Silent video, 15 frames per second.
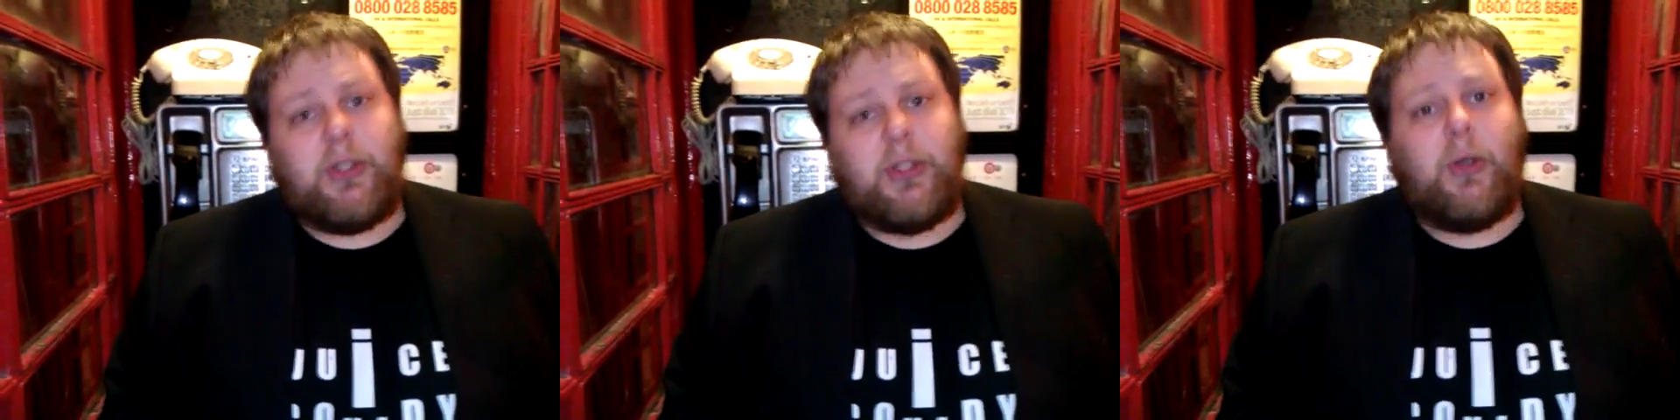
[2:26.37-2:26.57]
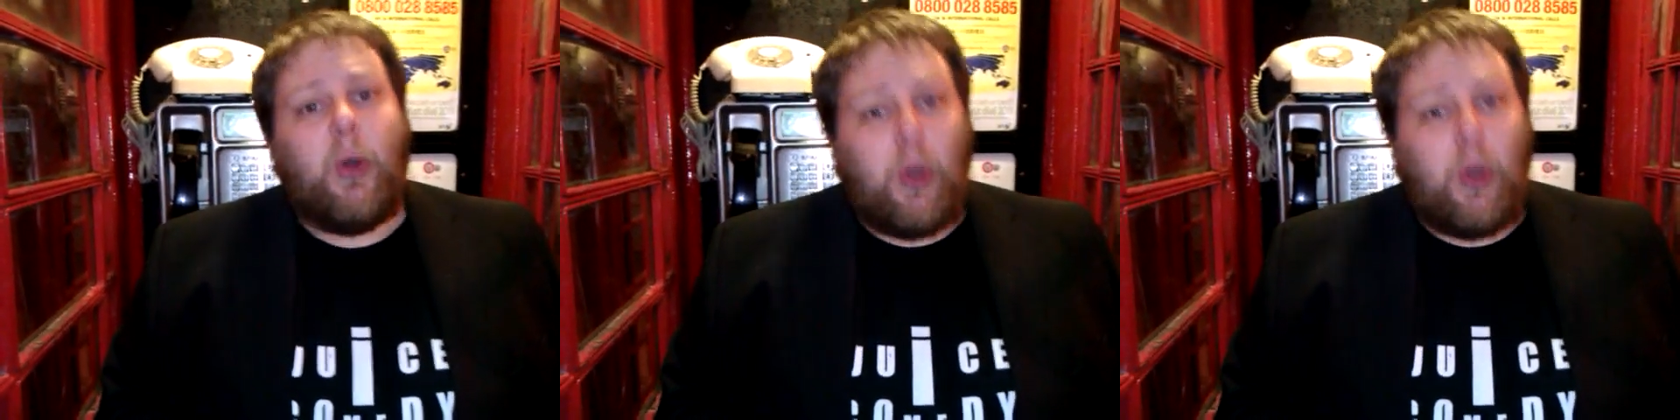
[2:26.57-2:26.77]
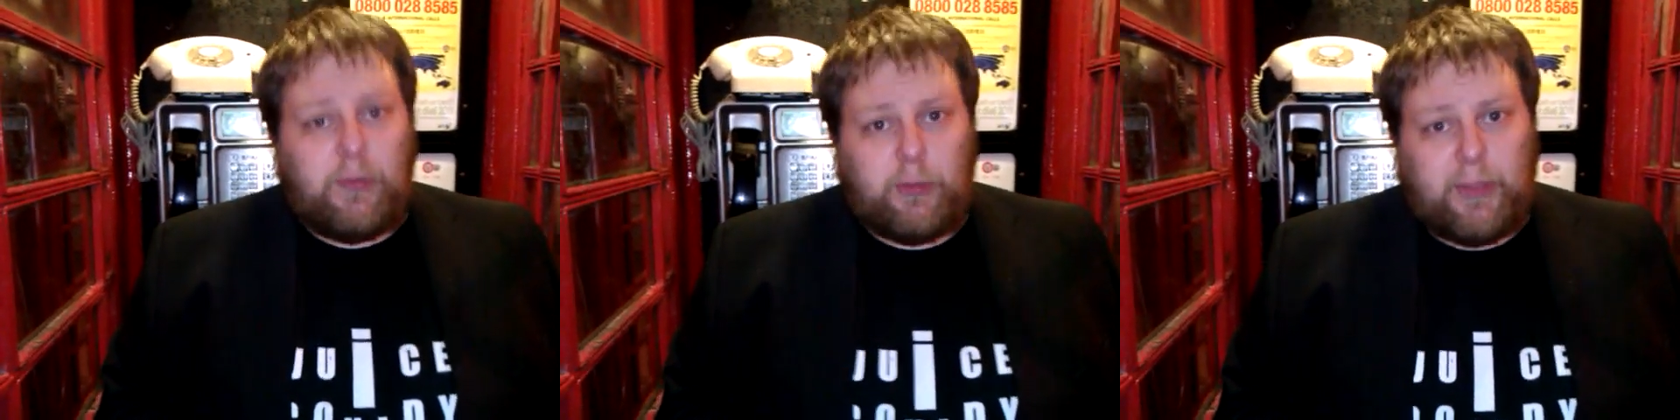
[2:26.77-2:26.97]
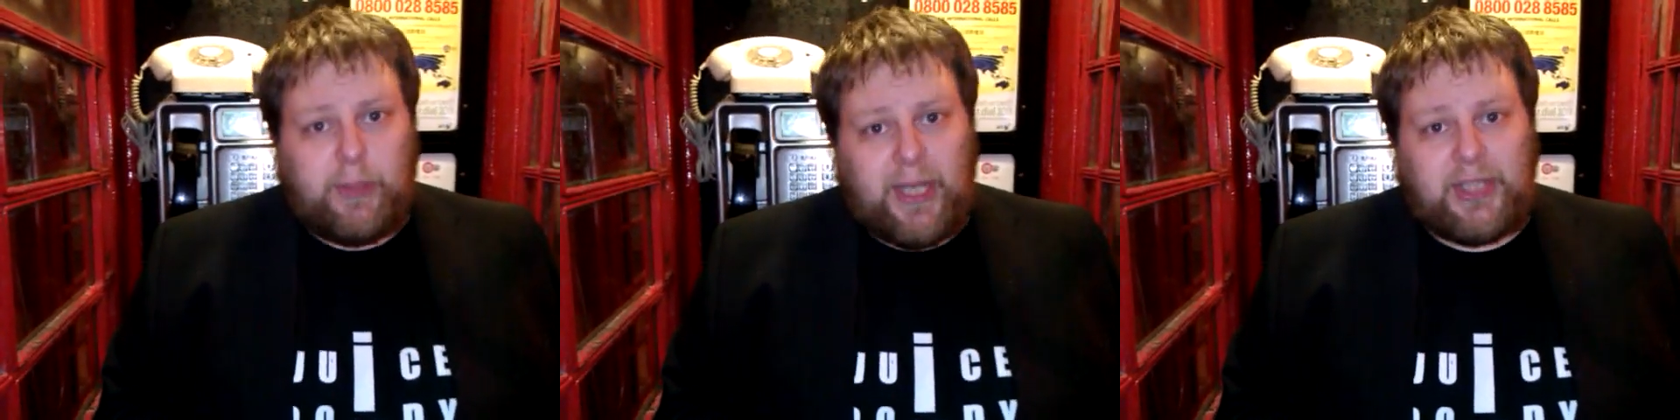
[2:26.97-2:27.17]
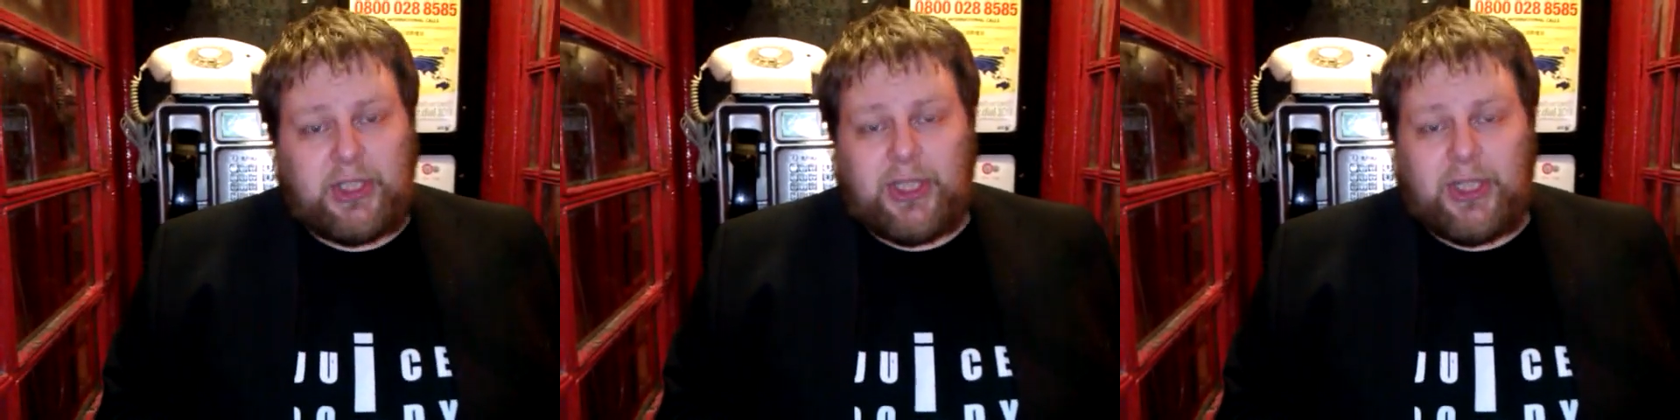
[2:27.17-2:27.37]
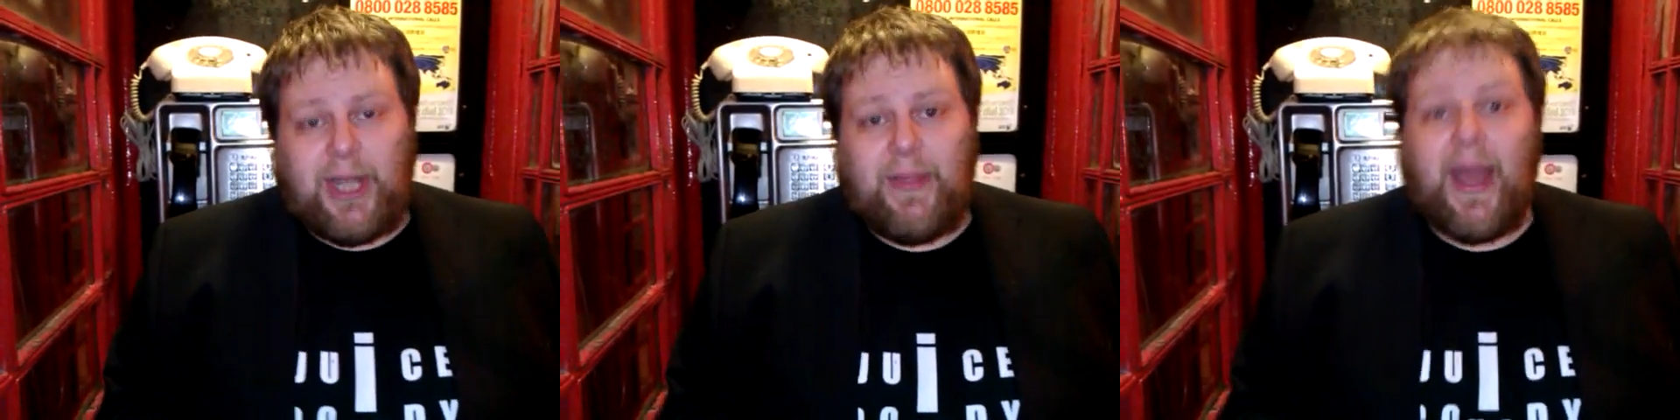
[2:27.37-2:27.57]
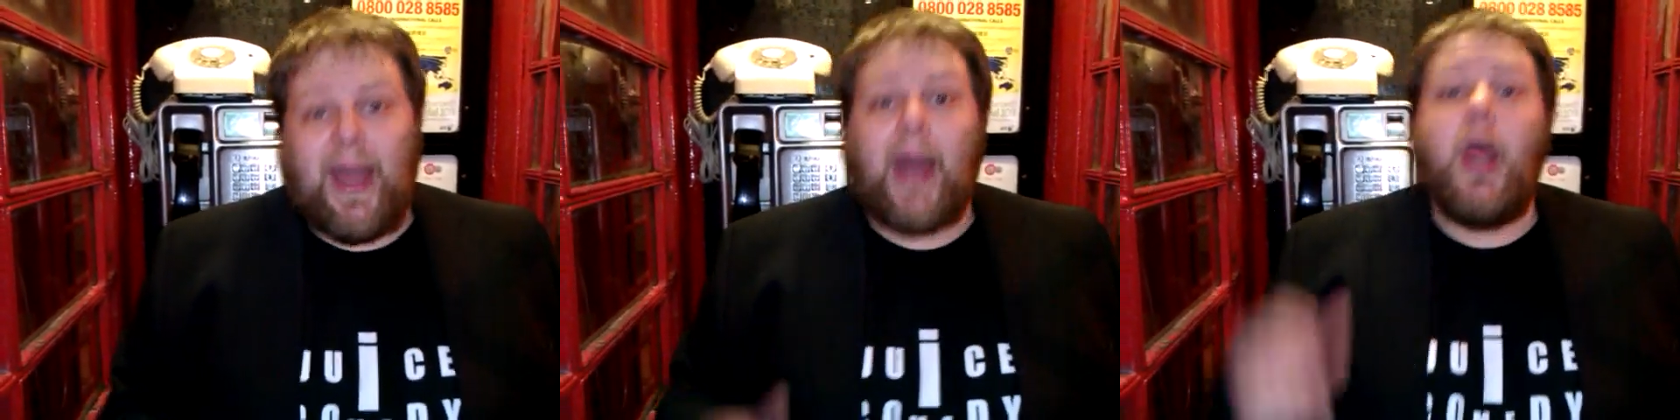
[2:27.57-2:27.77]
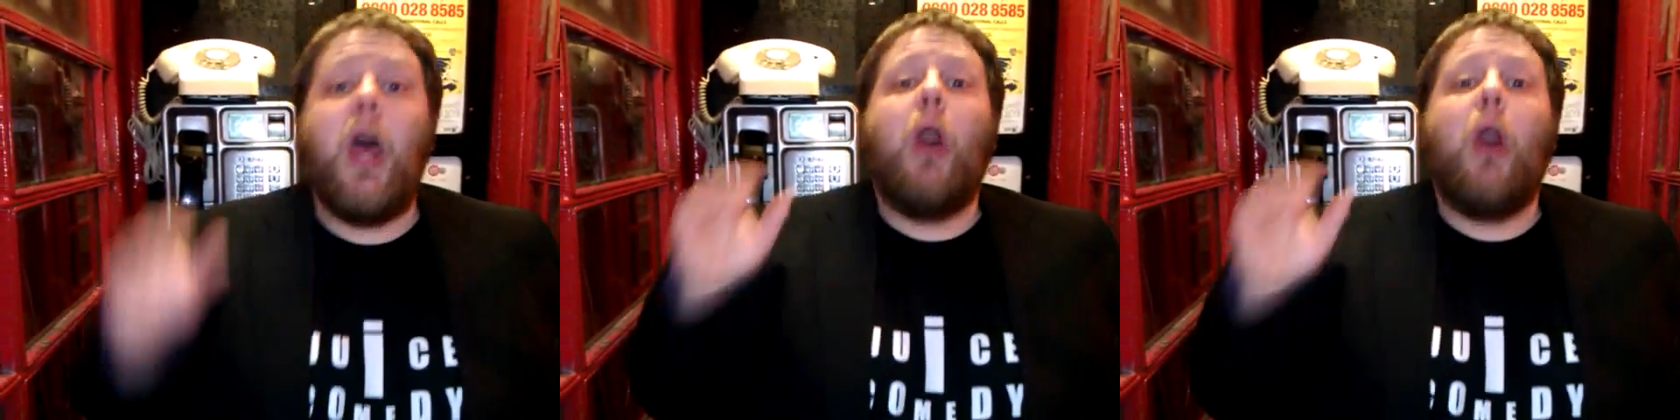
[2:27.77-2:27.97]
and other awful places like that.